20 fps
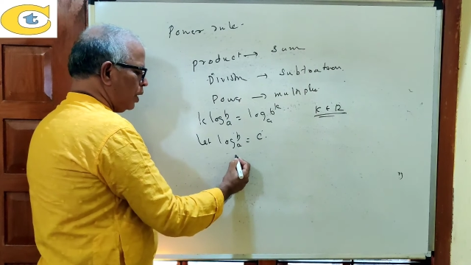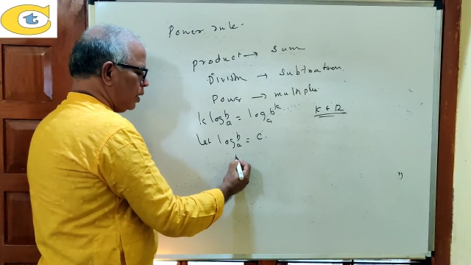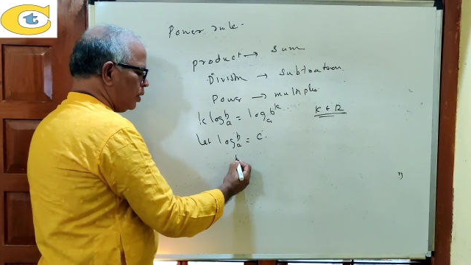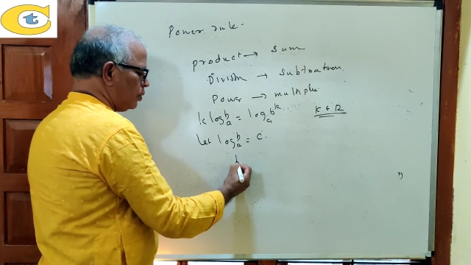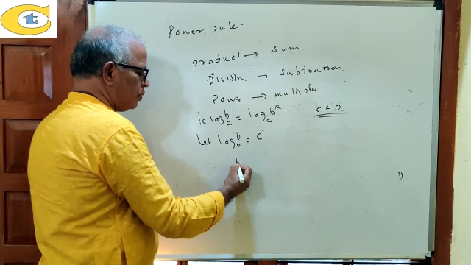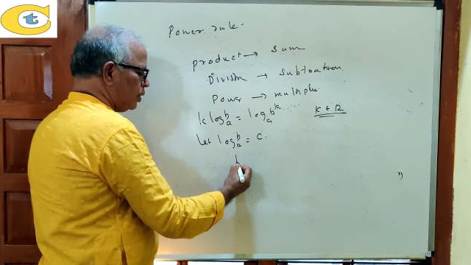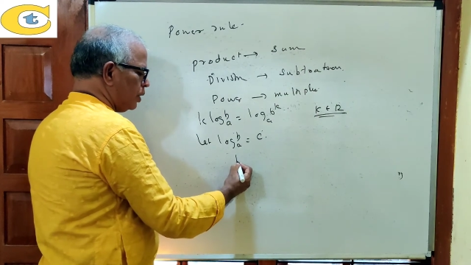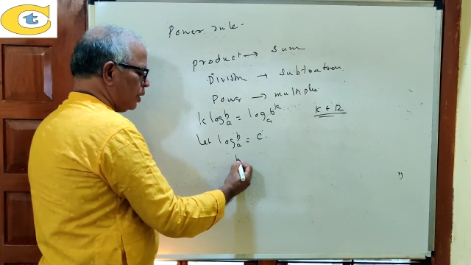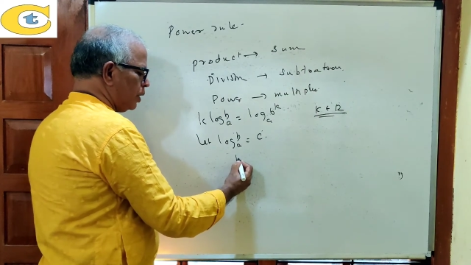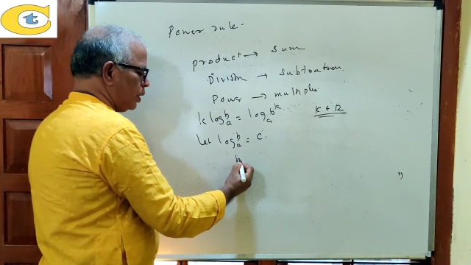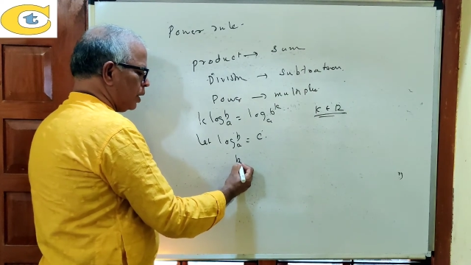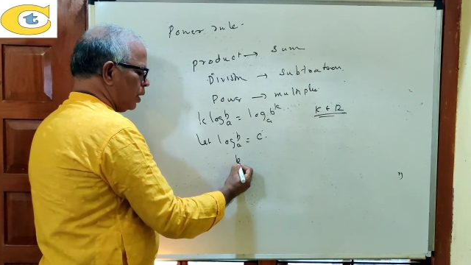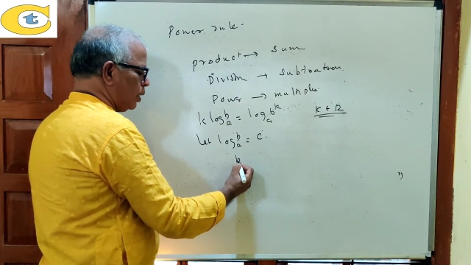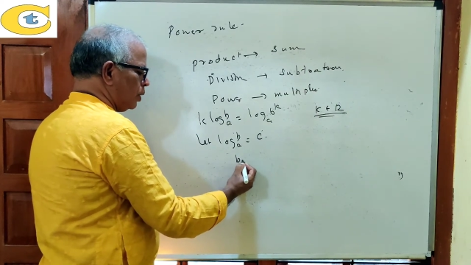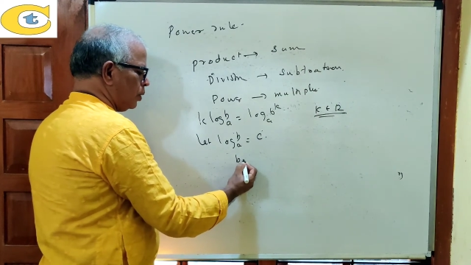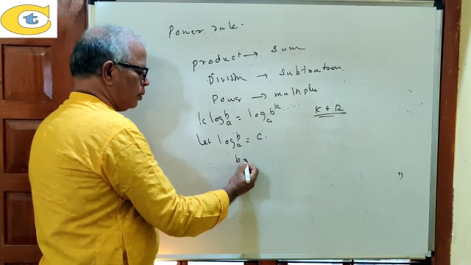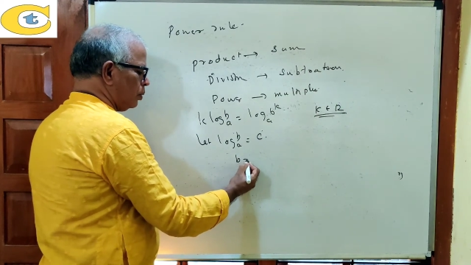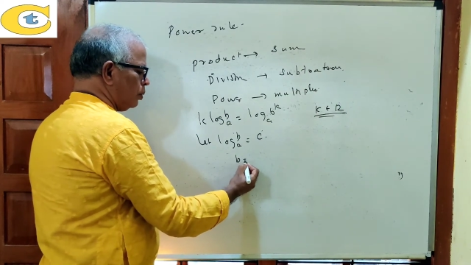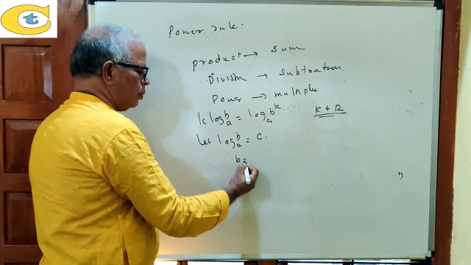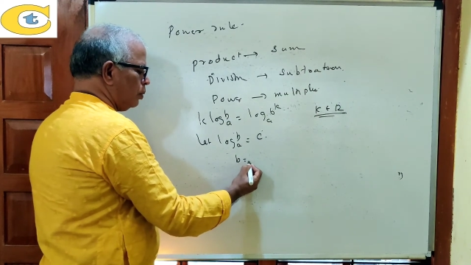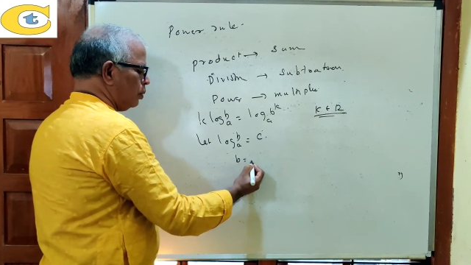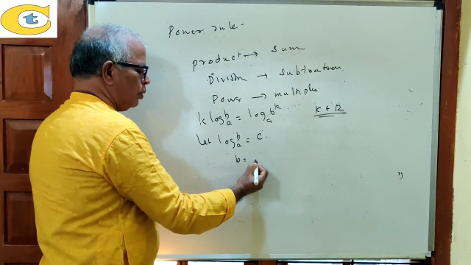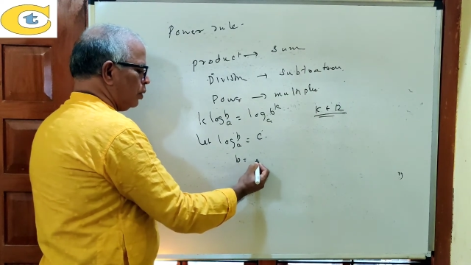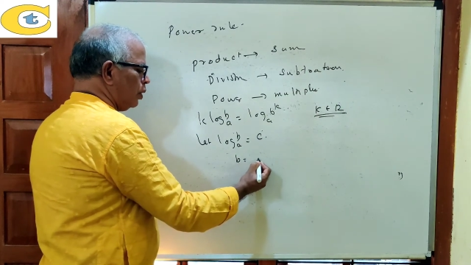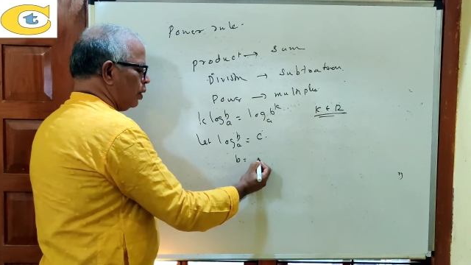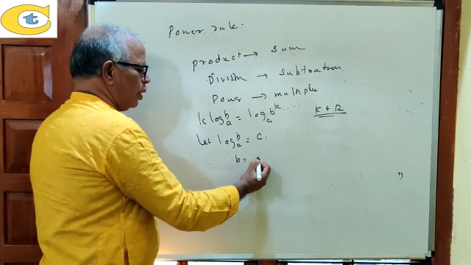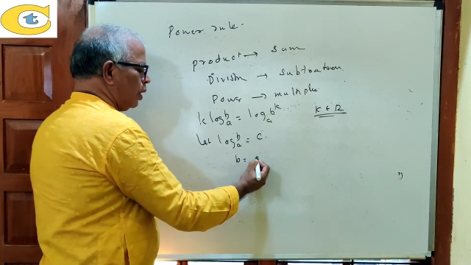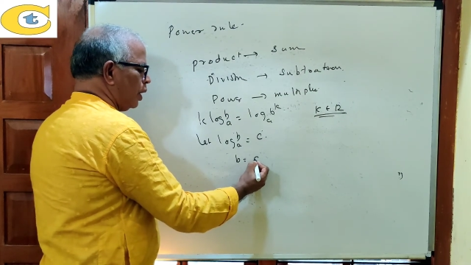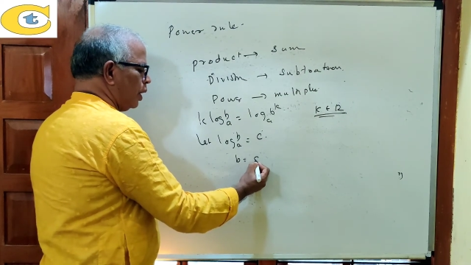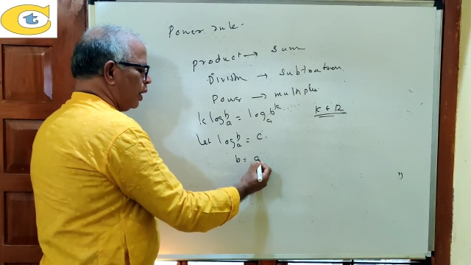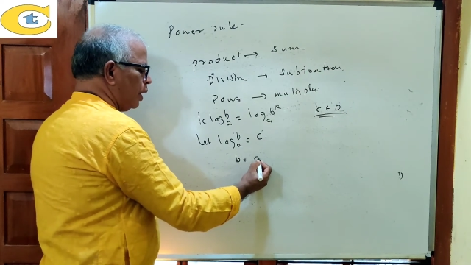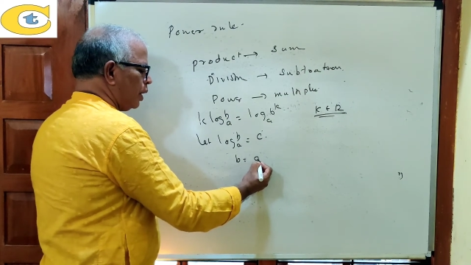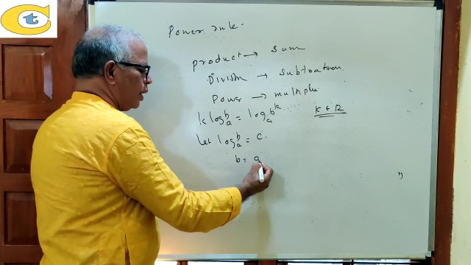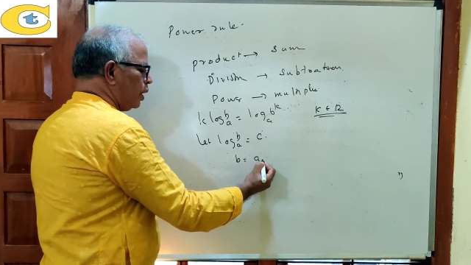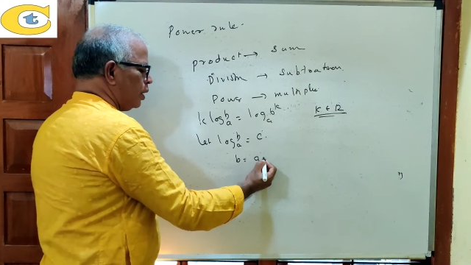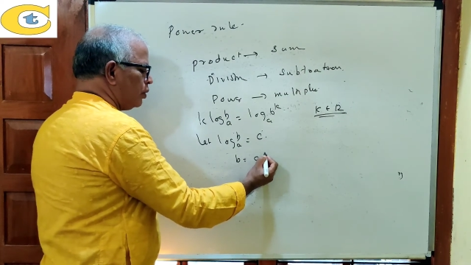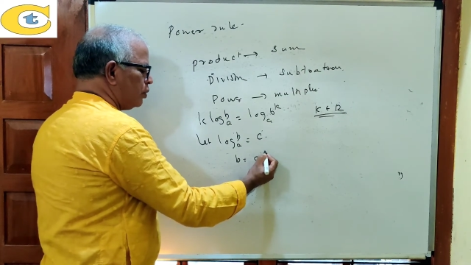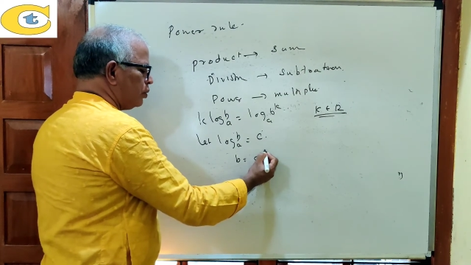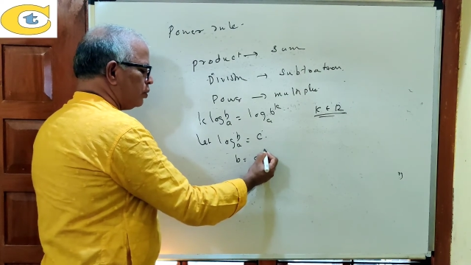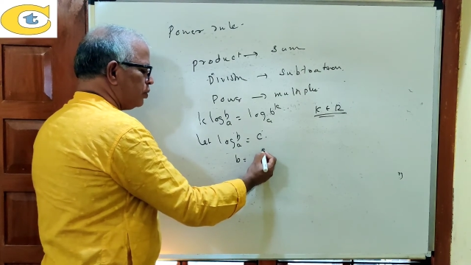is equal to a
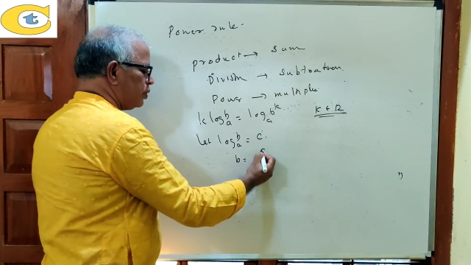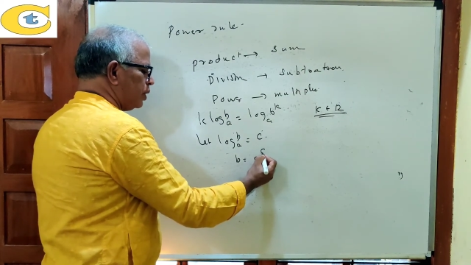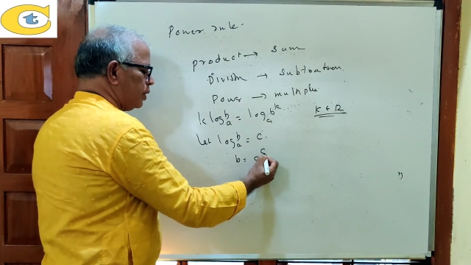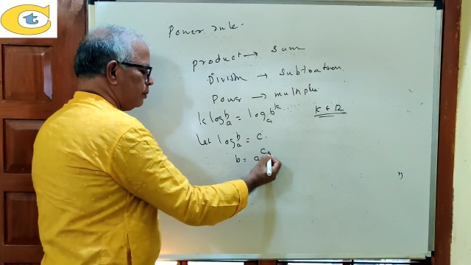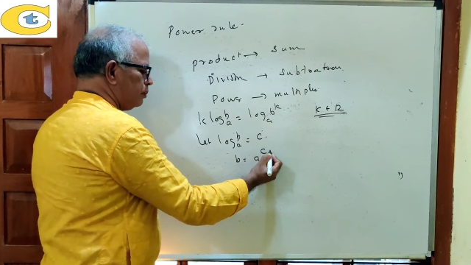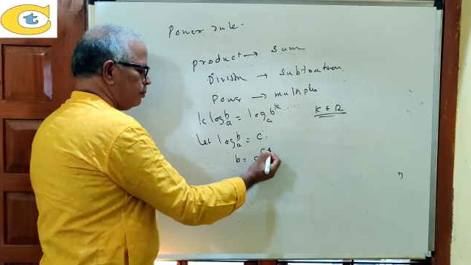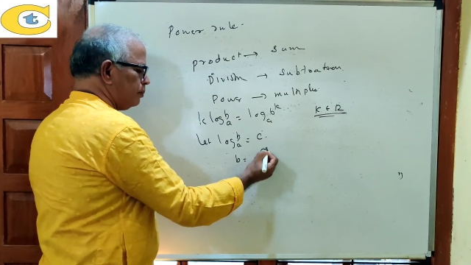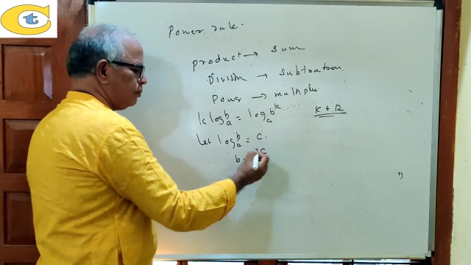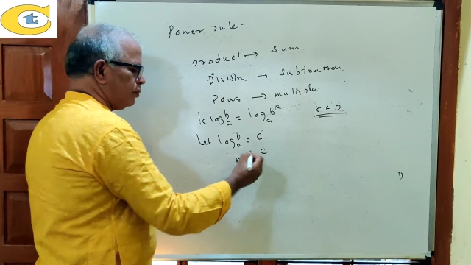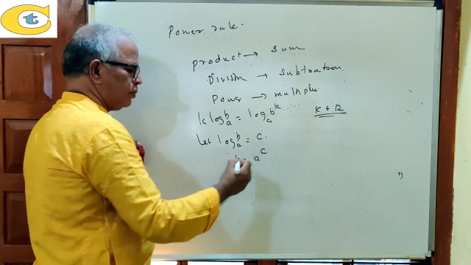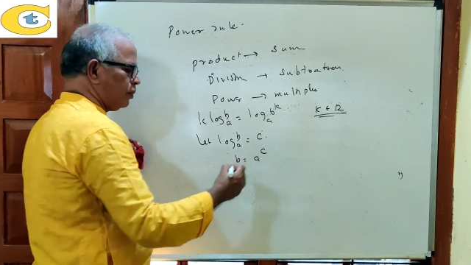raised to c.